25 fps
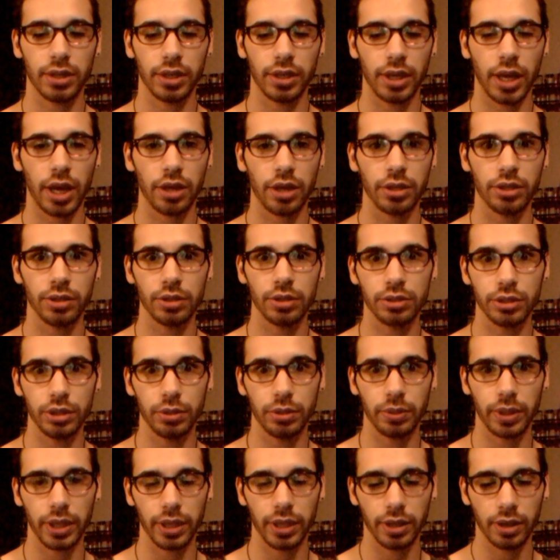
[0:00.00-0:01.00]
How do you do
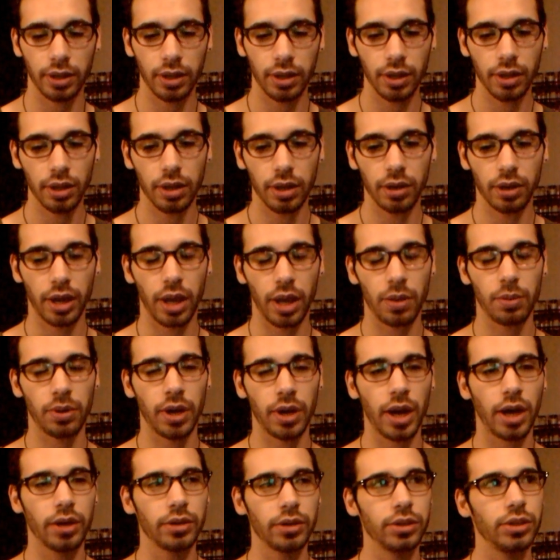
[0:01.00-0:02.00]
it? Okay, well,
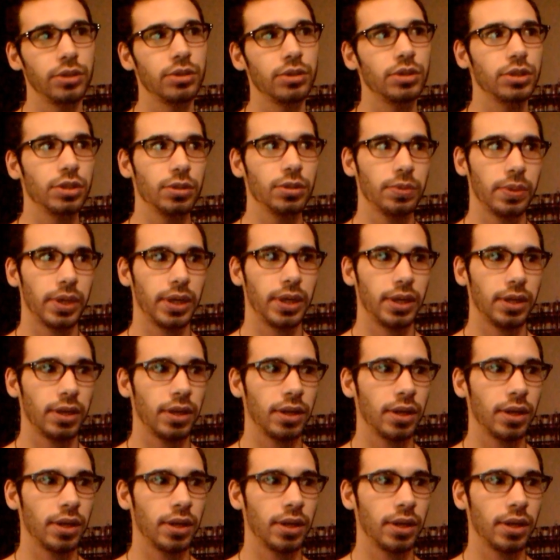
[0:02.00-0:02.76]
how you do it